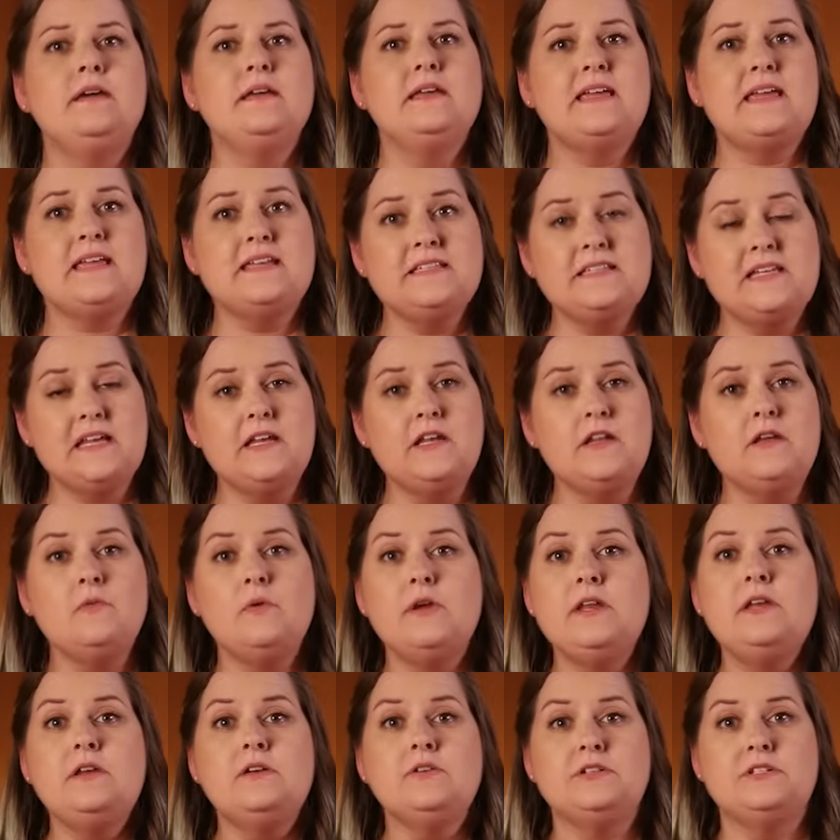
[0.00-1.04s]

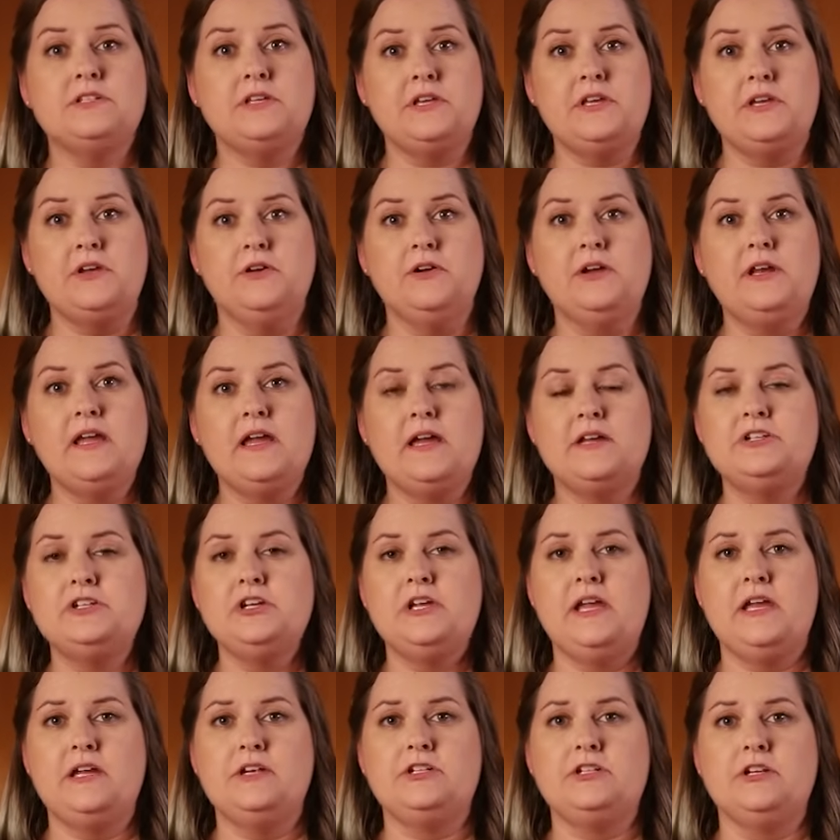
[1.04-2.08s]
Continuing your security
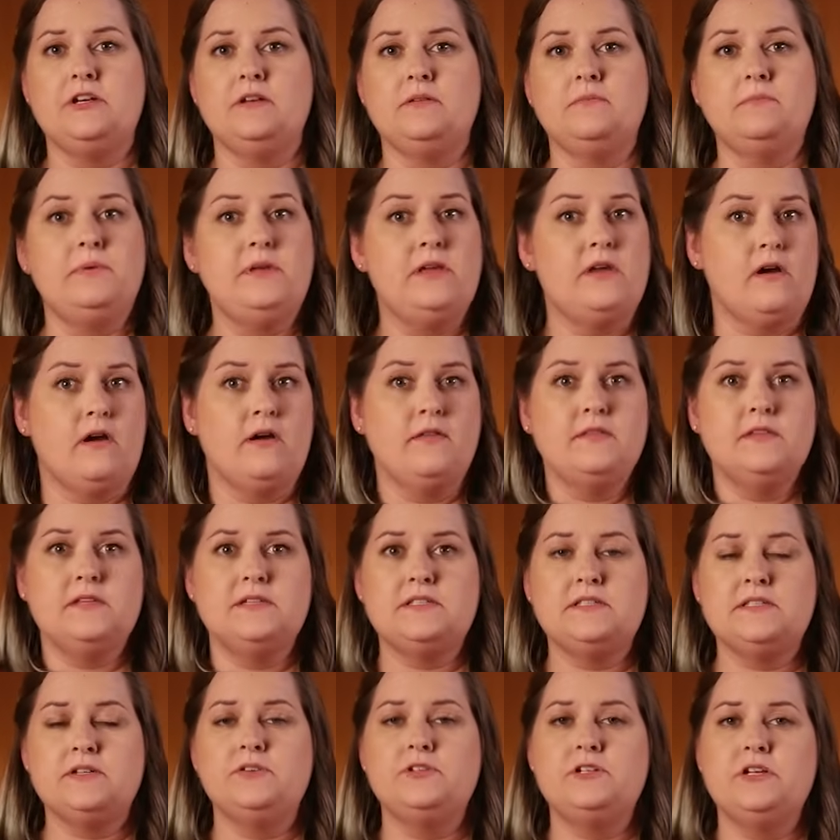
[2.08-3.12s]
education beyond
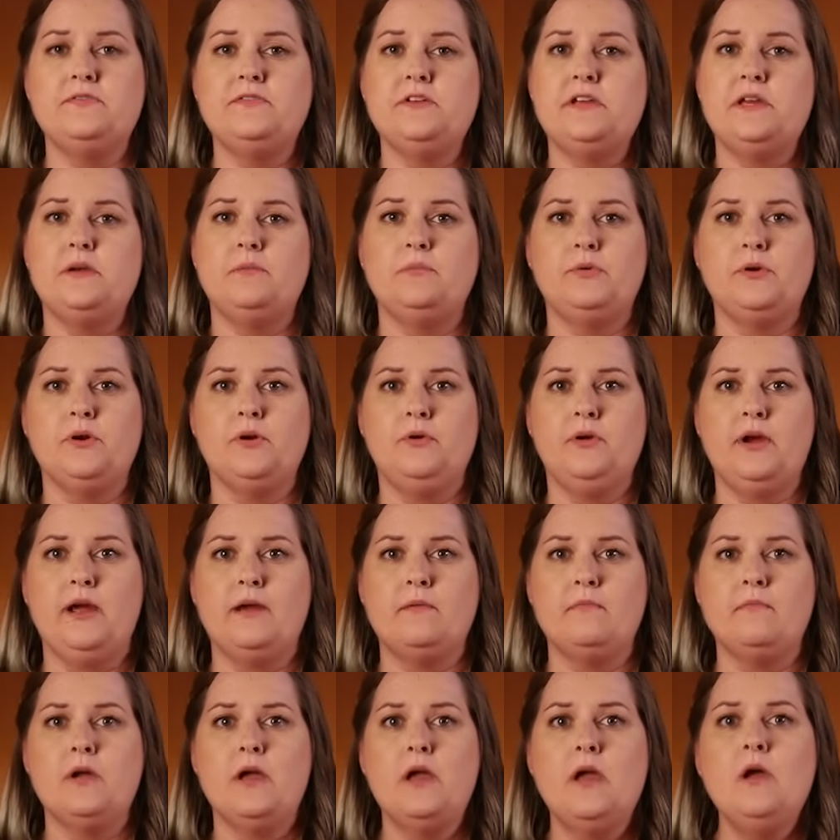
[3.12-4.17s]
this certificate
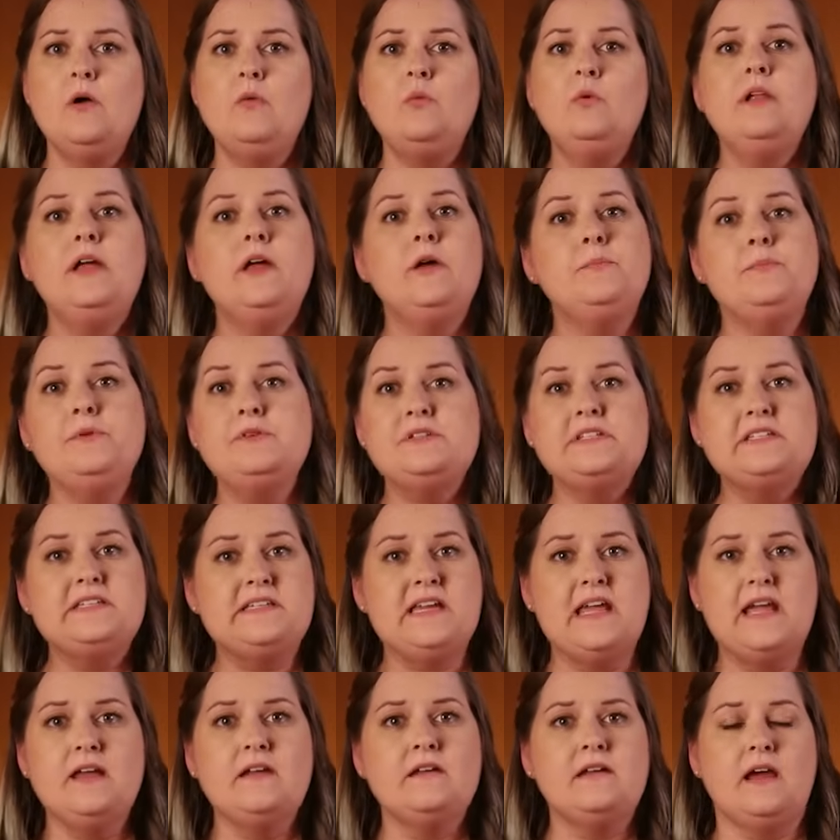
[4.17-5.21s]
program will help you
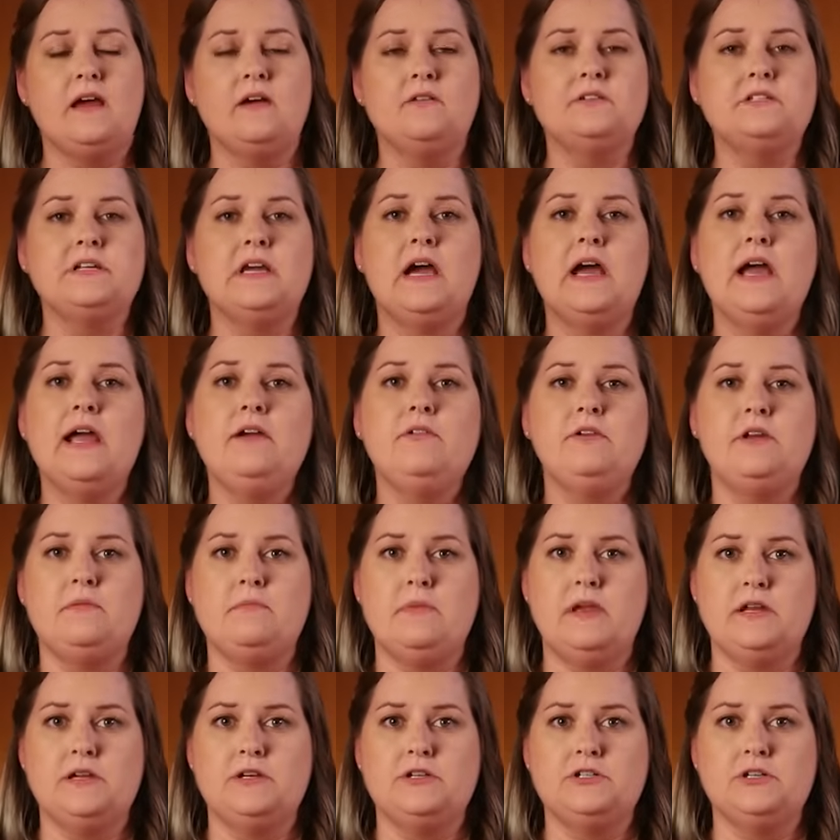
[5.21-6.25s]
stand out to hiring
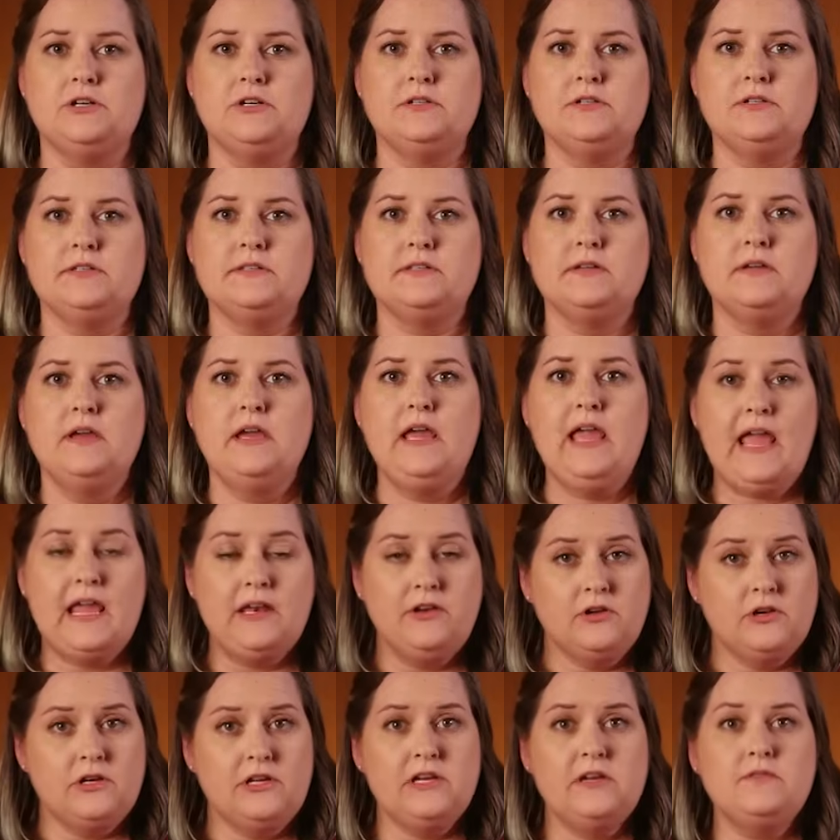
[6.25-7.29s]
managers
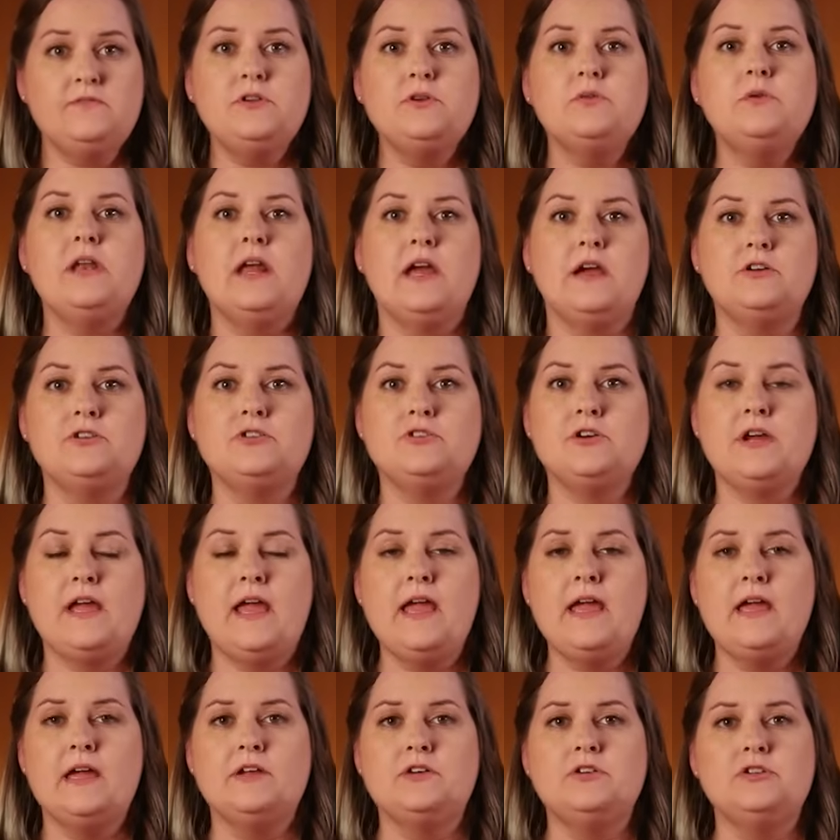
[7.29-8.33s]
and could give you an extra
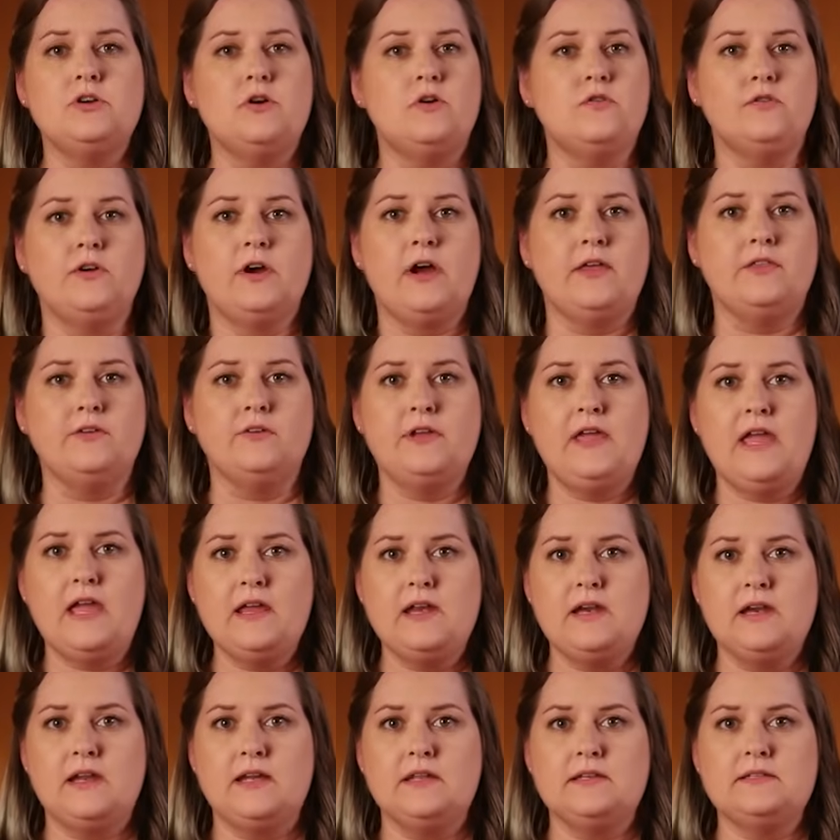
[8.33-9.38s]
edge over other
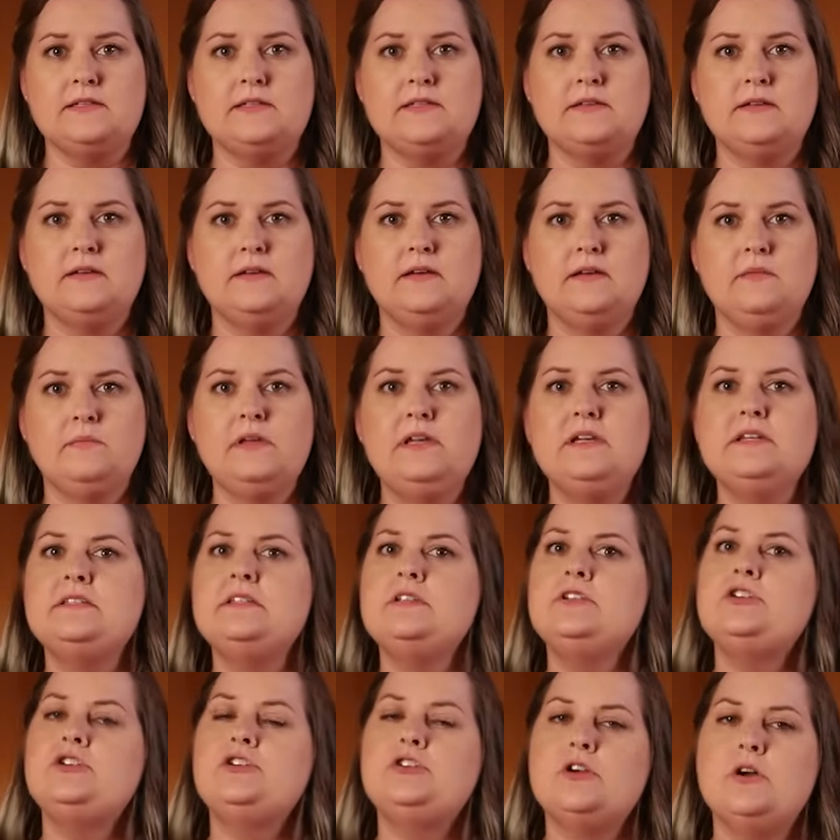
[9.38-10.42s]
candidates because
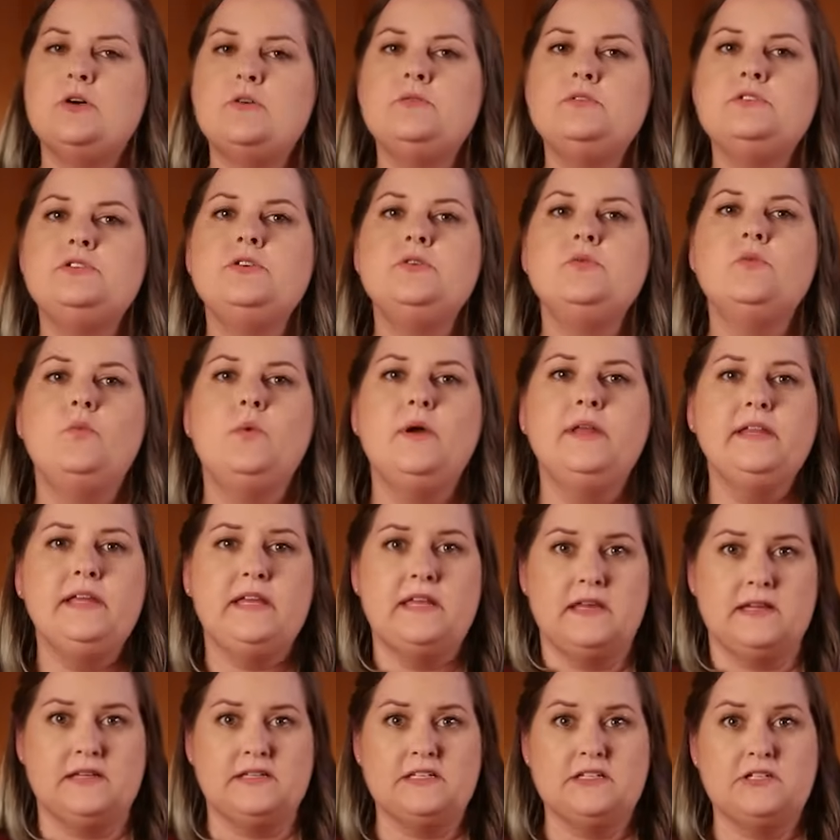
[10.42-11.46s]
it shows your
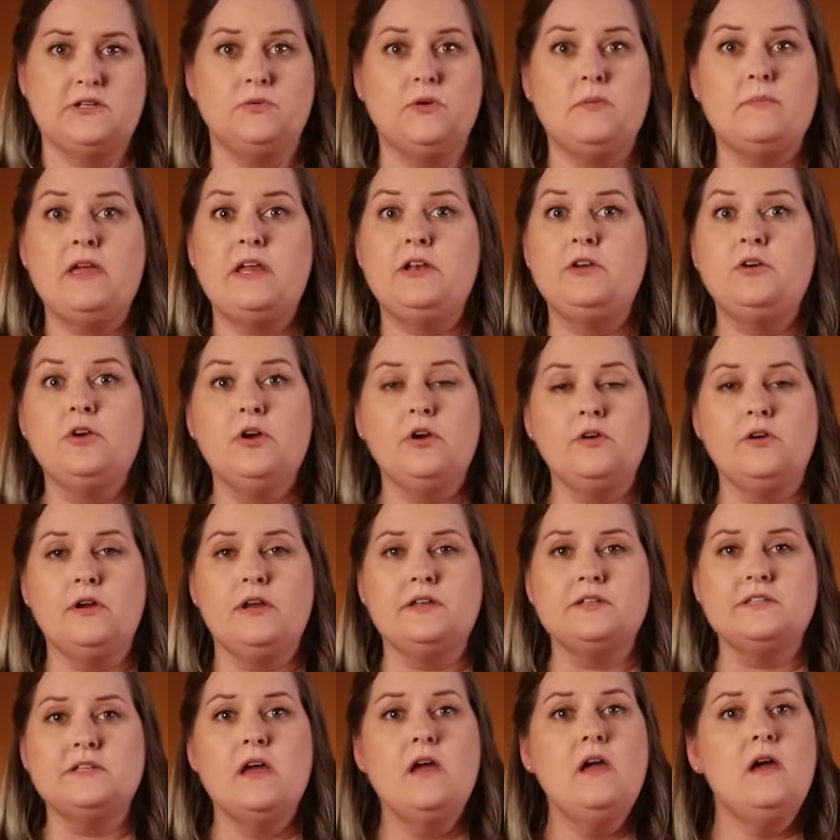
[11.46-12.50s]
willingness to remain
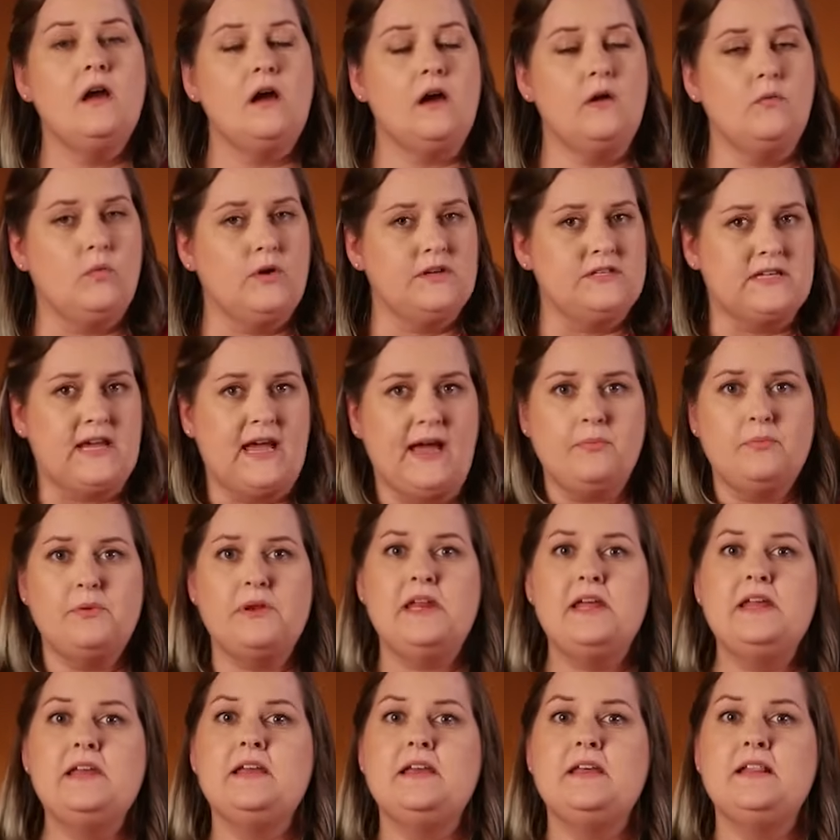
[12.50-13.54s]
current on what's
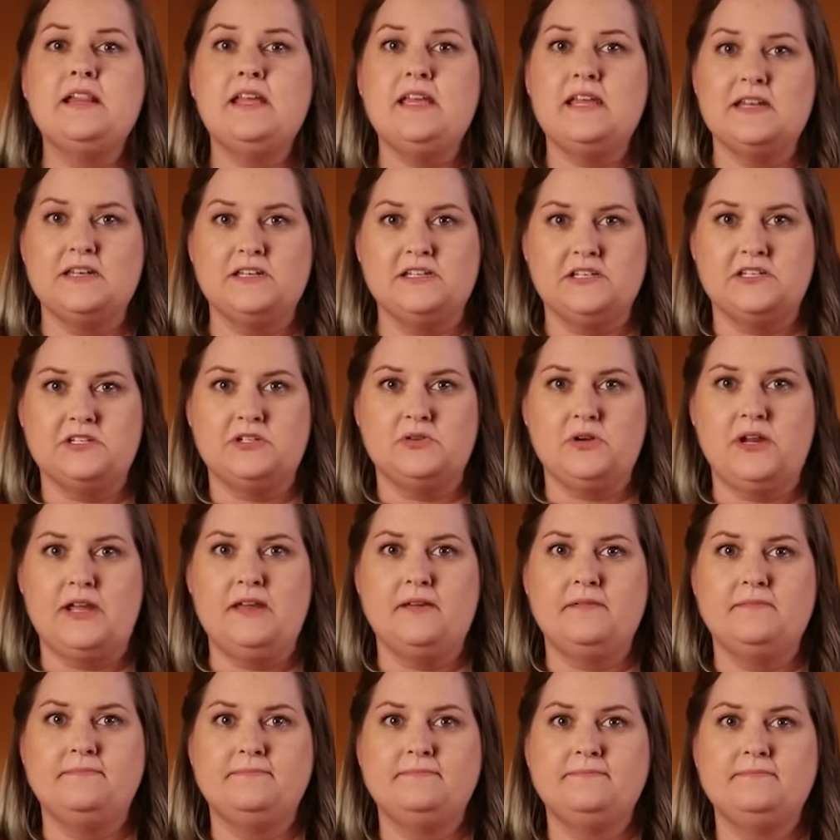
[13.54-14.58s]
happening in the industry.